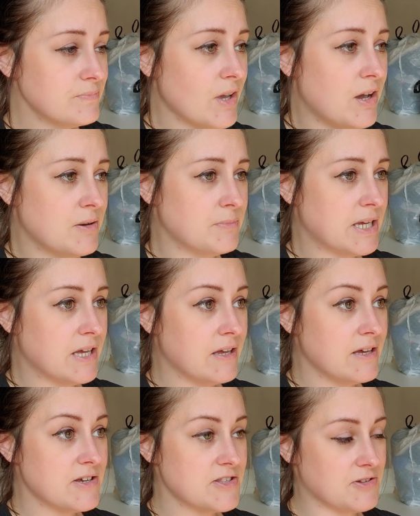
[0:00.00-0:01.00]
um,
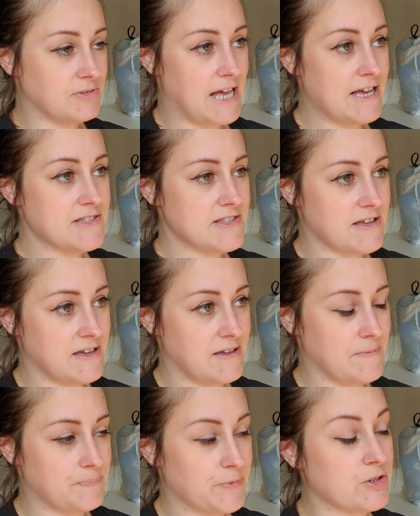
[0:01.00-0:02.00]
so last
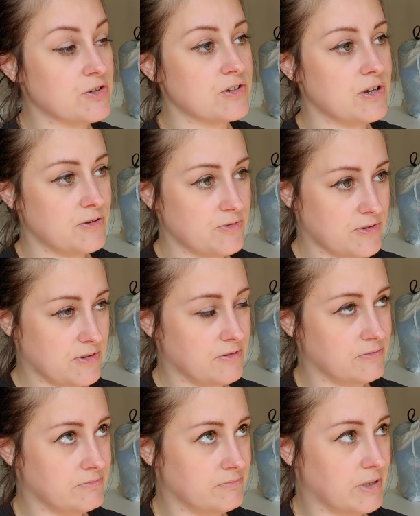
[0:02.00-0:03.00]
night, or oh
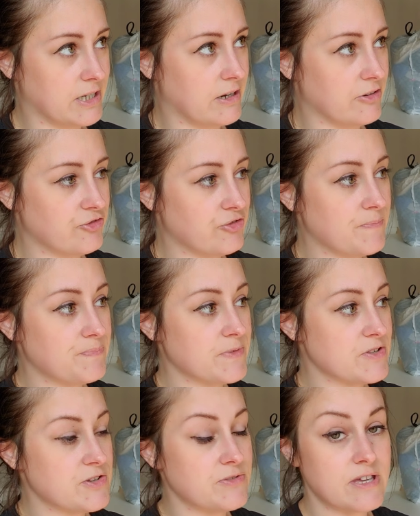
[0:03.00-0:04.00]
my gosh,
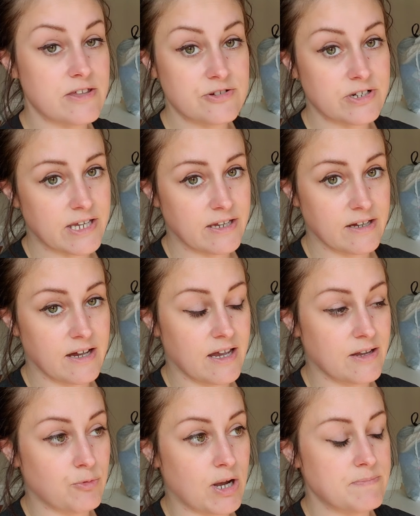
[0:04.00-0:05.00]
so the other day
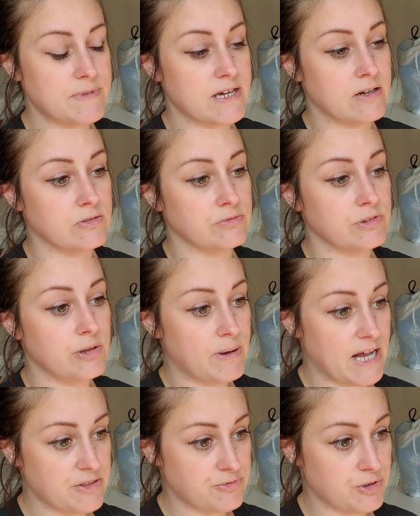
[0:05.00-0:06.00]
I wiped down the
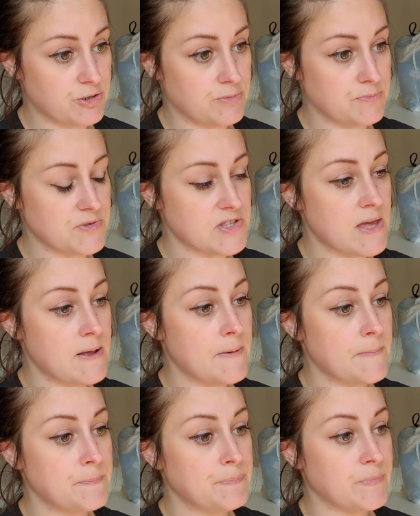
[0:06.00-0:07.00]
bathrooms.
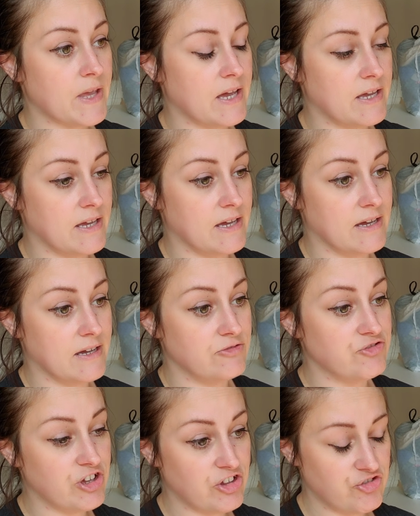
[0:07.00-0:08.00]
I had
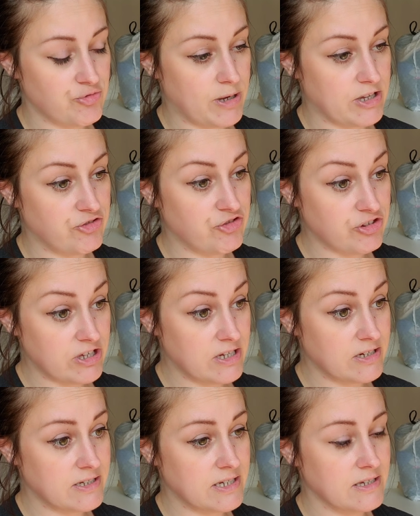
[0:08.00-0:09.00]
changed my
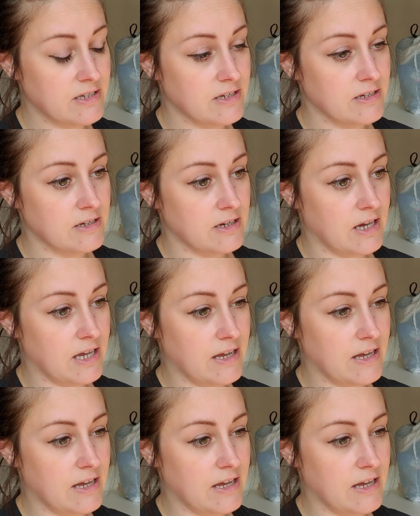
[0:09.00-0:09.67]
sheet I